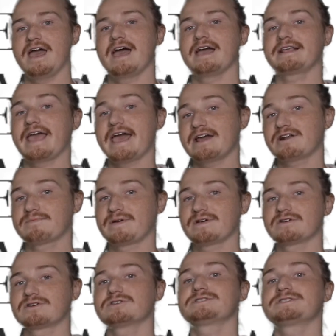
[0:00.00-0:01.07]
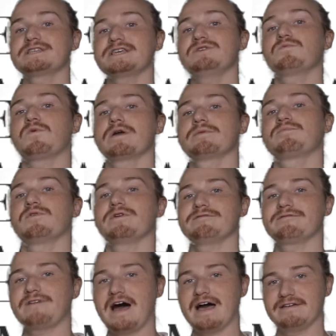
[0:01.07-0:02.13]
and Caterpillar
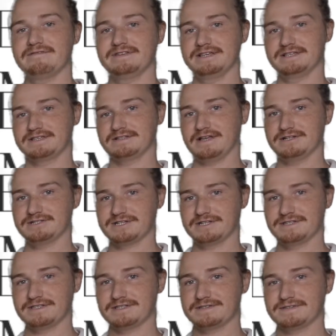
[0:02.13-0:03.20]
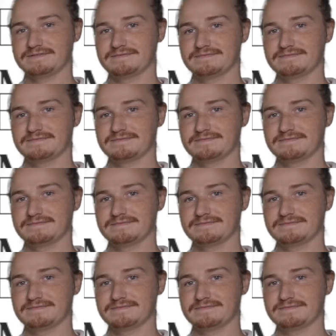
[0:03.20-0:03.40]
C1.5 diesel engines.